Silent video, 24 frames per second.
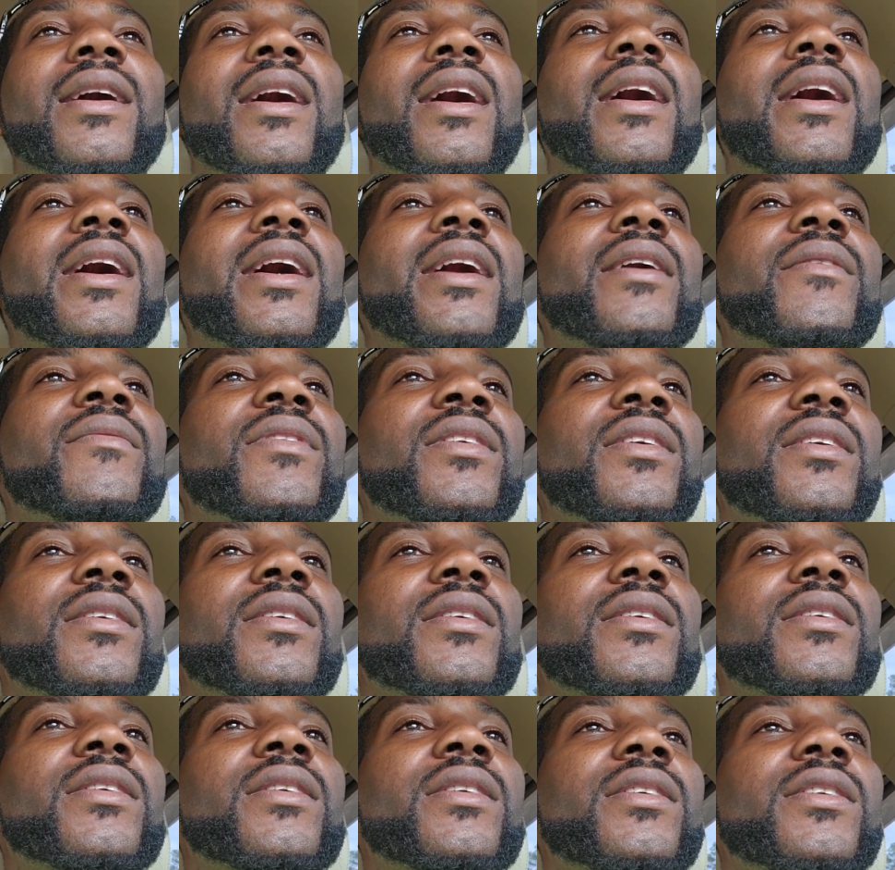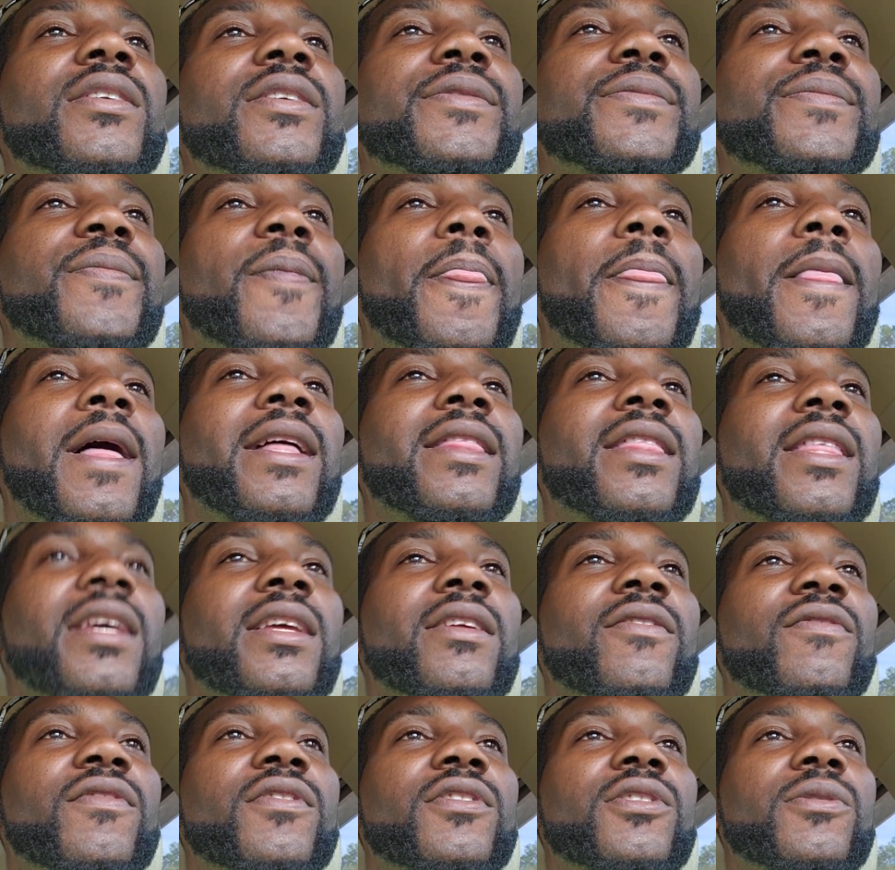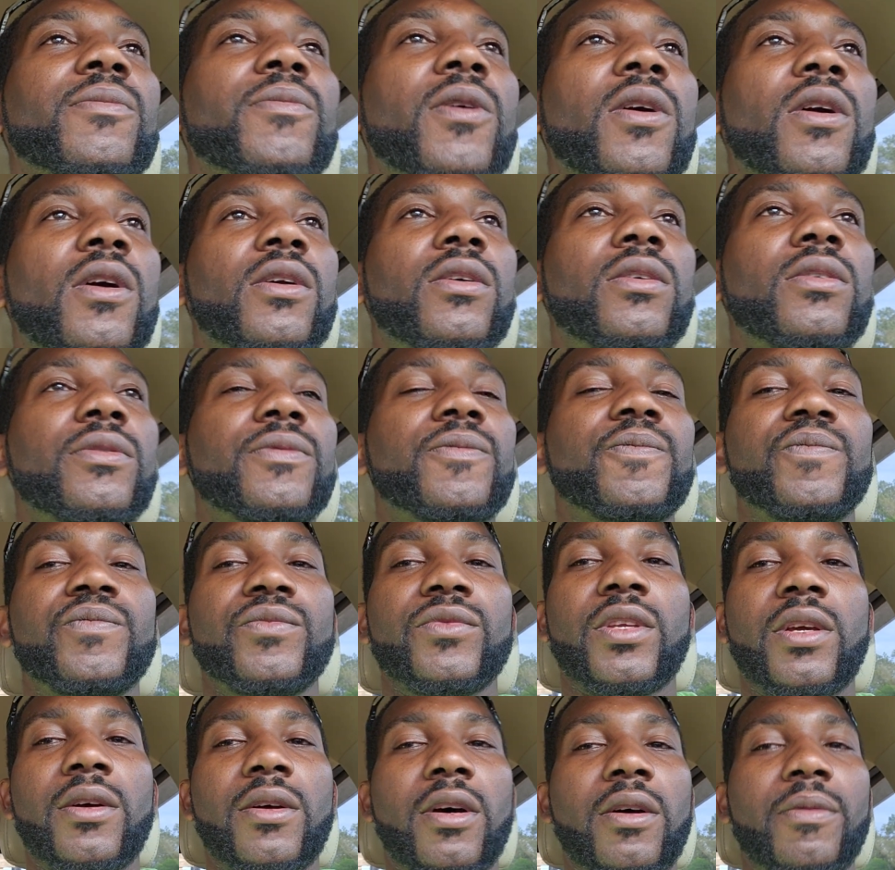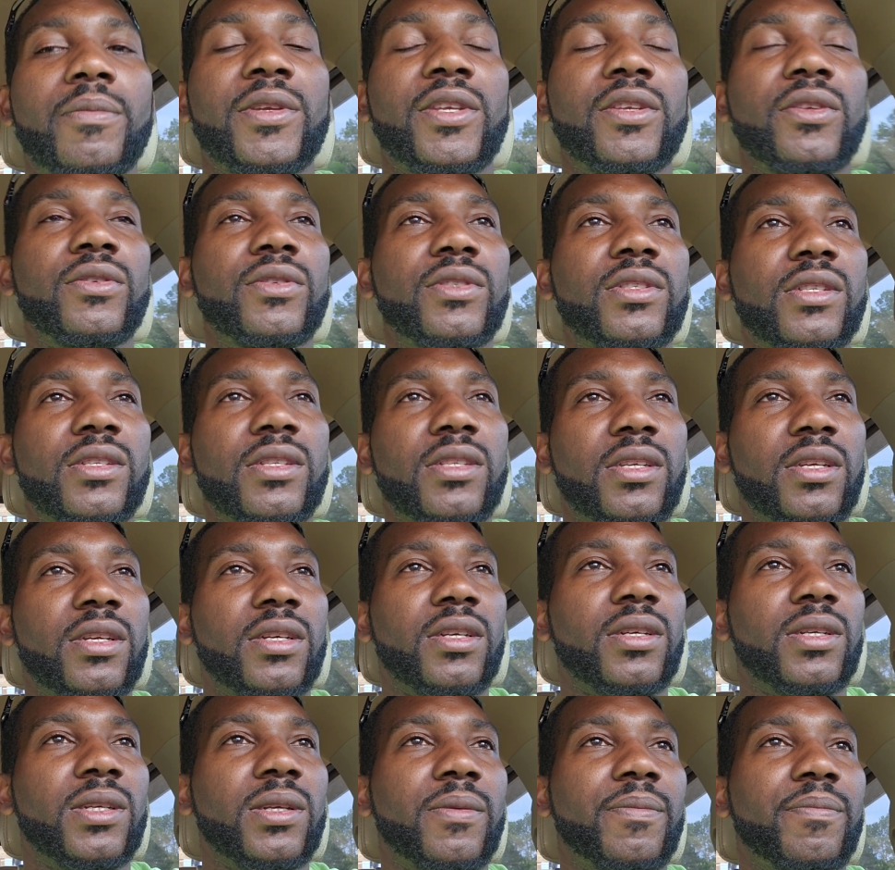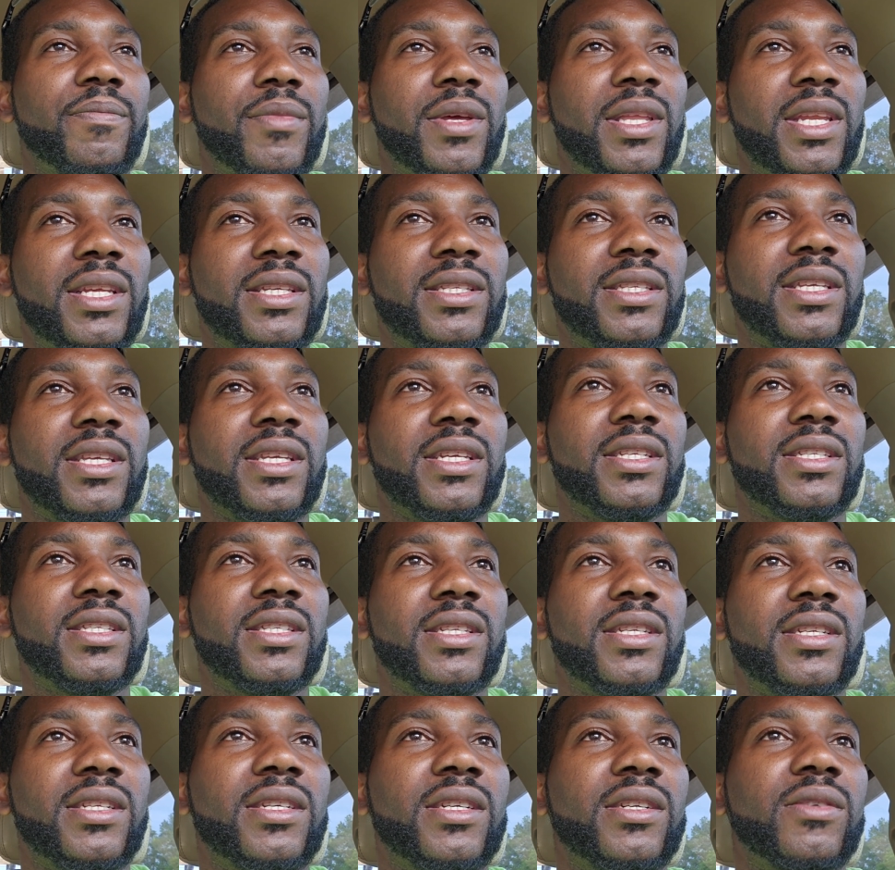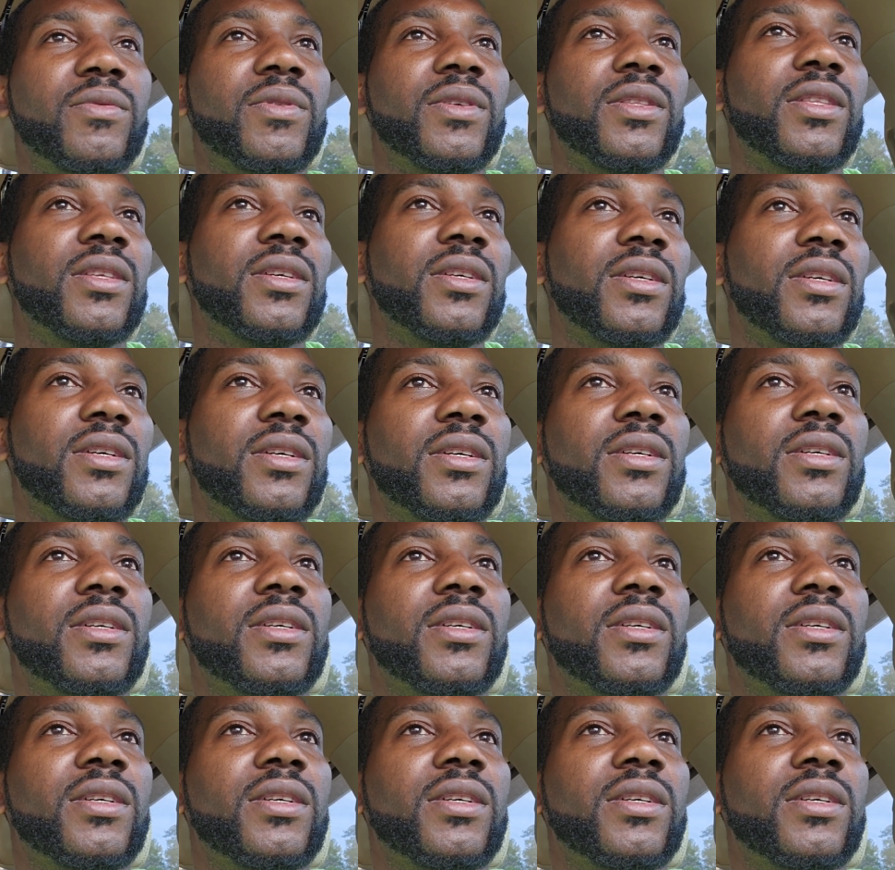I have the I think for tomorrow I'll be using the mini skid steer with the